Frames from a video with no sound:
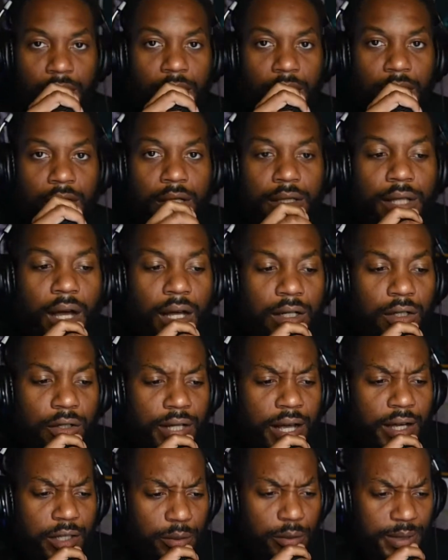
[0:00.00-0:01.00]
Donald,
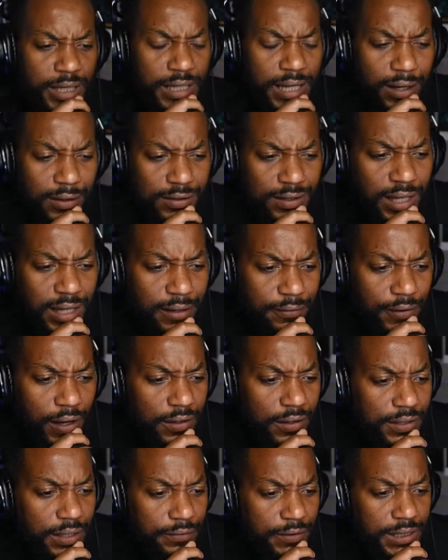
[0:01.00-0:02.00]
how you been? How's life?
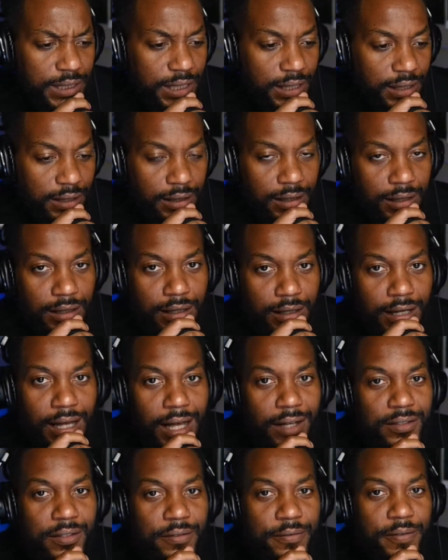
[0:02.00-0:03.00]
How's everything?
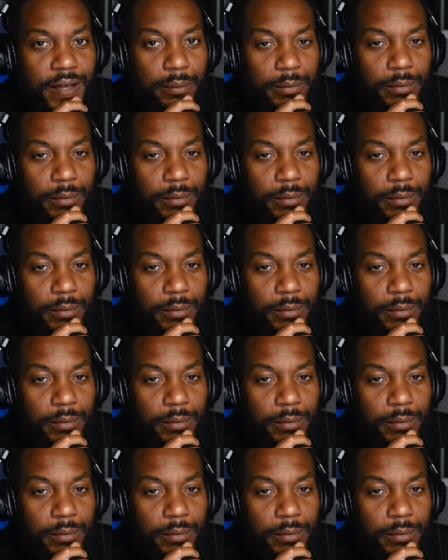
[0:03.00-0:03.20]
How's the family?